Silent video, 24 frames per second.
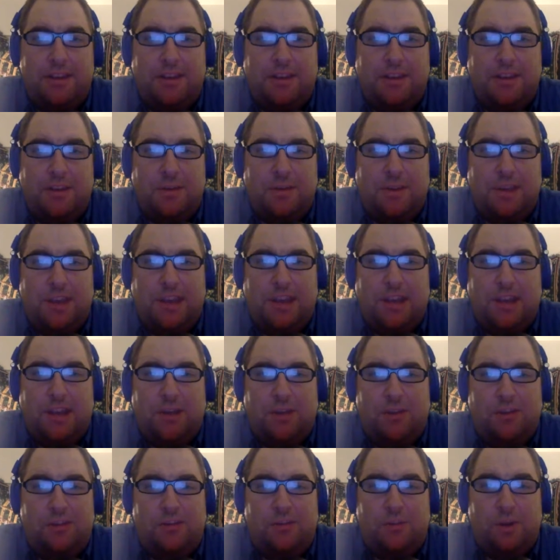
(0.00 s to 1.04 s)

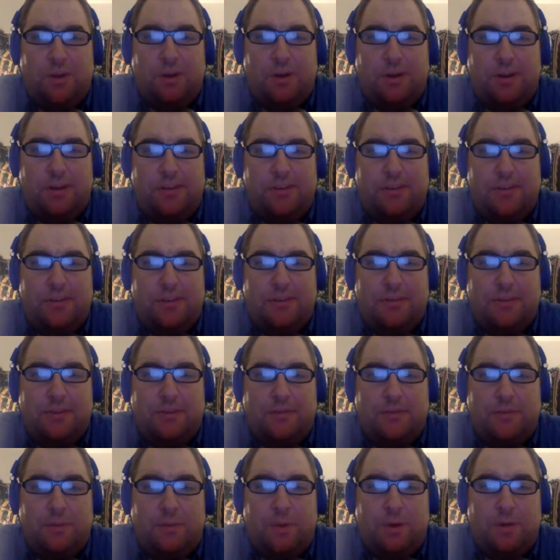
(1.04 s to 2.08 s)
Eugenio Suarez 3 for
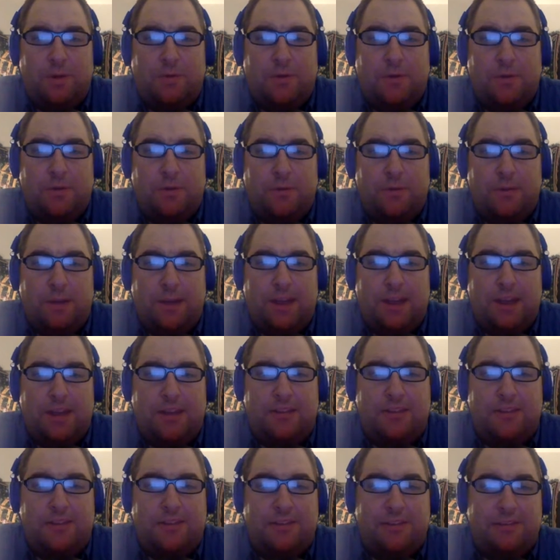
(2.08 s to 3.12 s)
4 for the
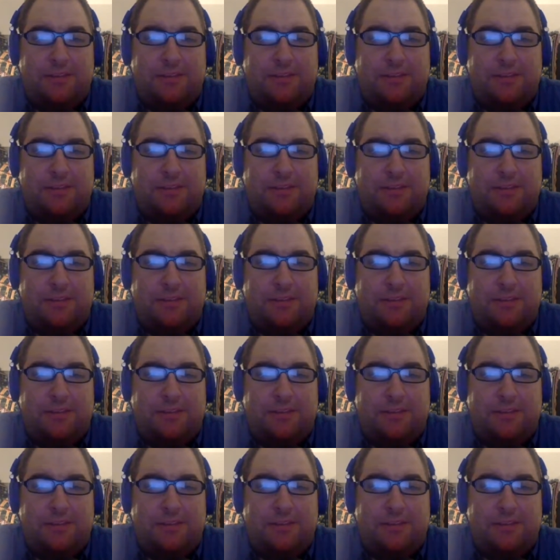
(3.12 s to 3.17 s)
Reds.